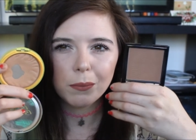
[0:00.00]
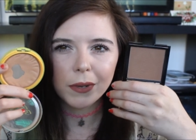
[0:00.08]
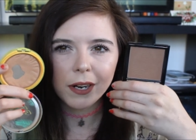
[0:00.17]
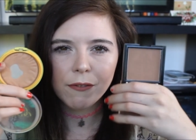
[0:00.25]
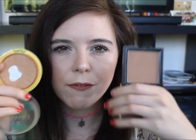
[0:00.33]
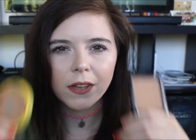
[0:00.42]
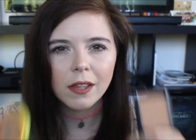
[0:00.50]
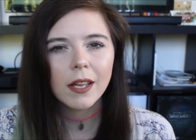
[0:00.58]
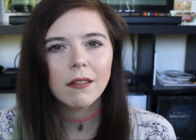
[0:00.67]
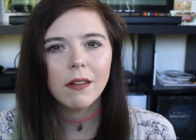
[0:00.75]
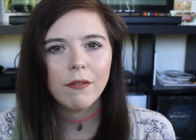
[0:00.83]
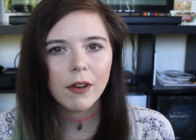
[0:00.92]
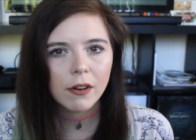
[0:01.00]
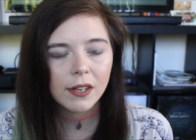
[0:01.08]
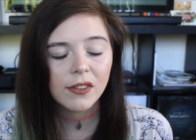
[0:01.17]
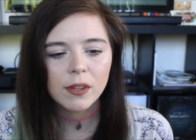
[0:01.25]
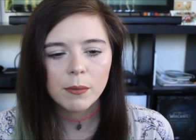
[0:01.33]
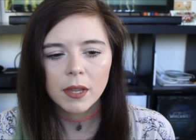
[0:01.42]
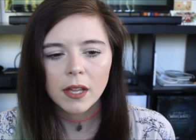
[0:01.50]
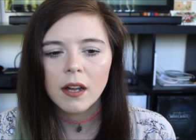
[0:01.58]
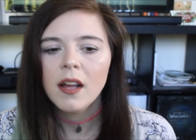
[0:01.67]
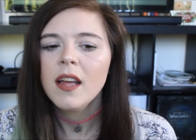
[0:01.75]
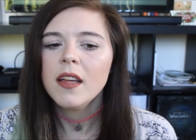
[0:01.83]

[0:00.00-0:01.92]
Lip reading: but I feel like they're very similar.